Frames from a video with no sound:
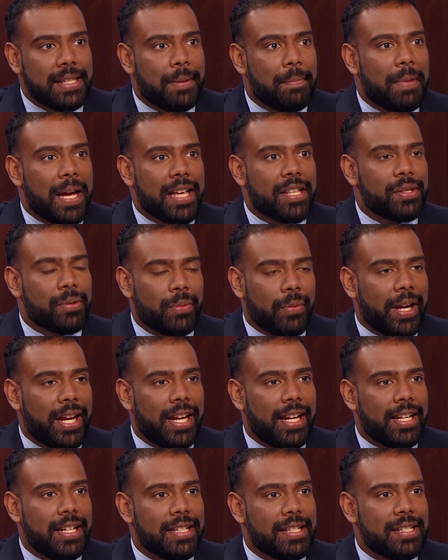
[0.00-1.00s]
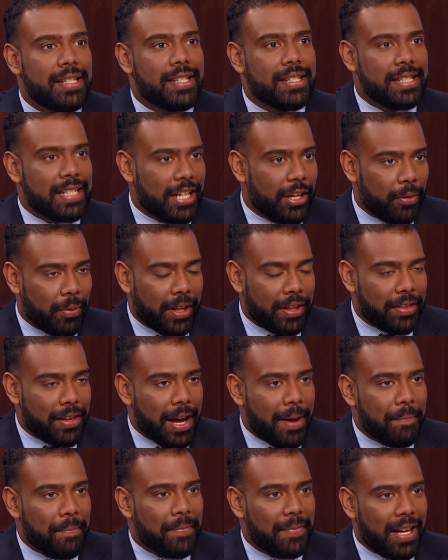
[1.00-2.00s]
the best way to deal with
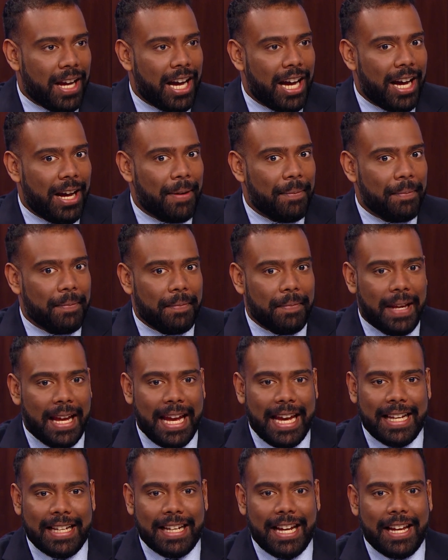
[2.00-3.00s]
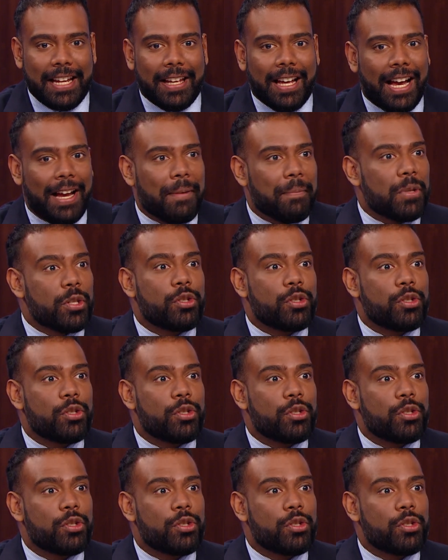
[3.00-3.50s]
them? Um, and I, am